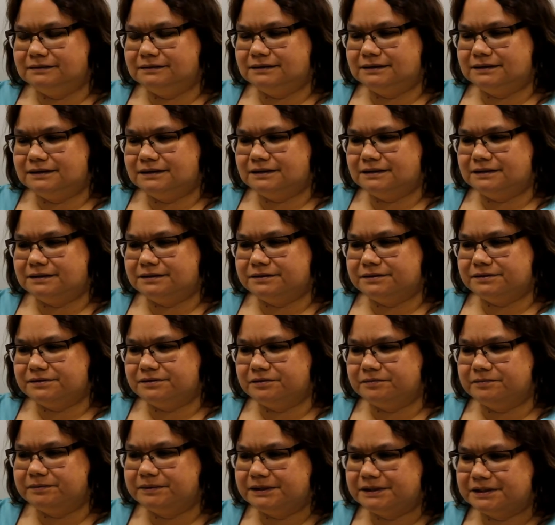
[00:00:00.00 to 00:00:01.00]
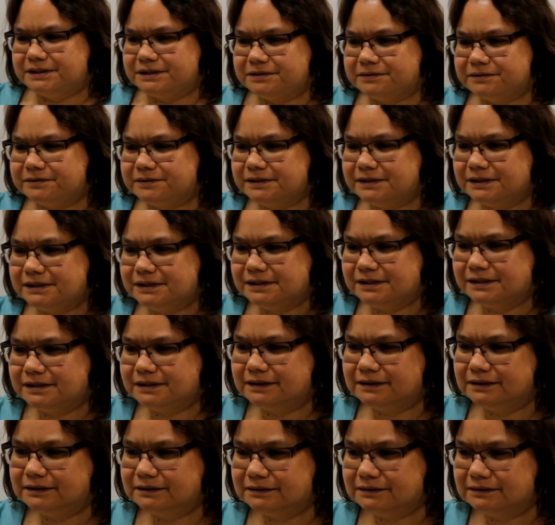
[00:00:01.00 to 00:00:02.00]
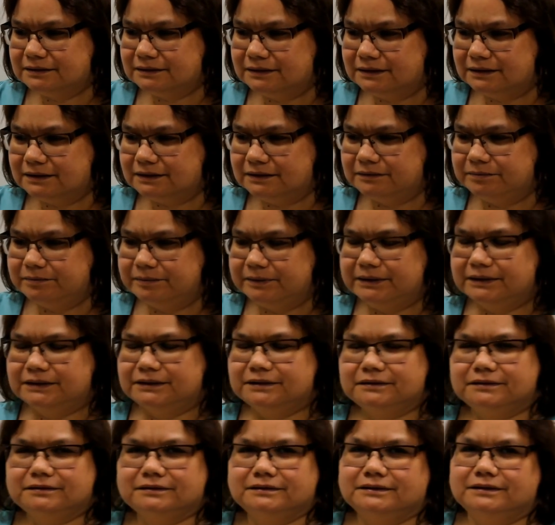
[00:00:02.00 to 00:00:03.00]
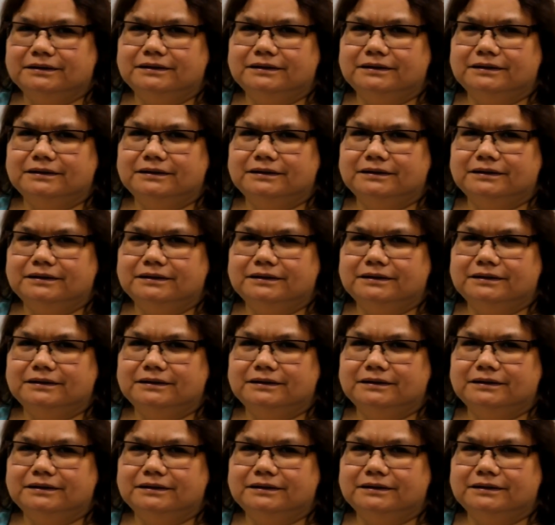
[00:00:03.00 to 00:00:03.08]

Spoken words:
It's just, there's so many stories that aren't being heard at